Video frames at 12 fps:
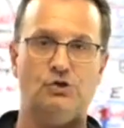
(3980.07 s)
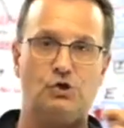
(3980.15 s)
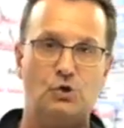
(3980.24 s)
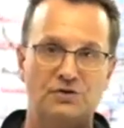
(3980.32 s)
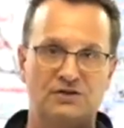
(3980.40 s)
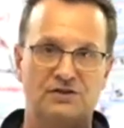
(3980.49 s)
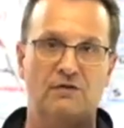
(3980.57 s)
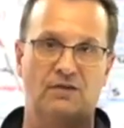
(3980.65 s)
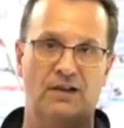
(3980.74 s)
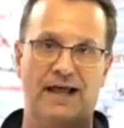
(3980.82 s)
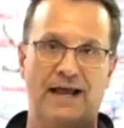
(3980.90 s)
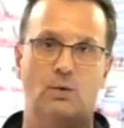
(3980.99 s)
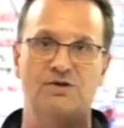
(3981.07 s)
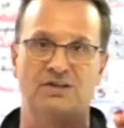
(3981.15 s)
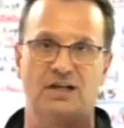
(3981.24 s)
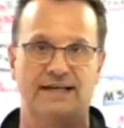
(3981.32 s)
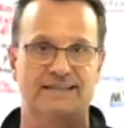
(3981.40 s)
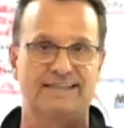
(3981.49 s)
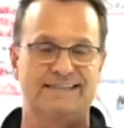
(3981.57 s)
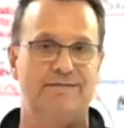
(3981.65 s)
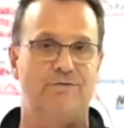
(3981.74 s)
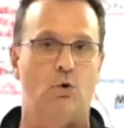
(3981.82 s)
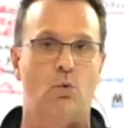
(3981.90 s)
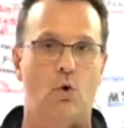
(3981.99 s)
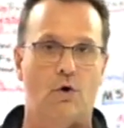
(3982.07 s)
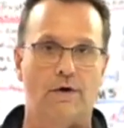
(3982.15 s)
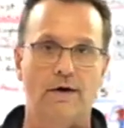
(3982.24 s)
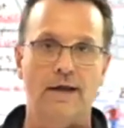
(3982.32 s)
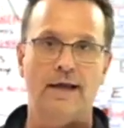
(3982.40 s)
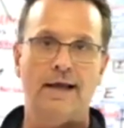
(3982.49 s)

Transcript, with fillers: Use of language like civil war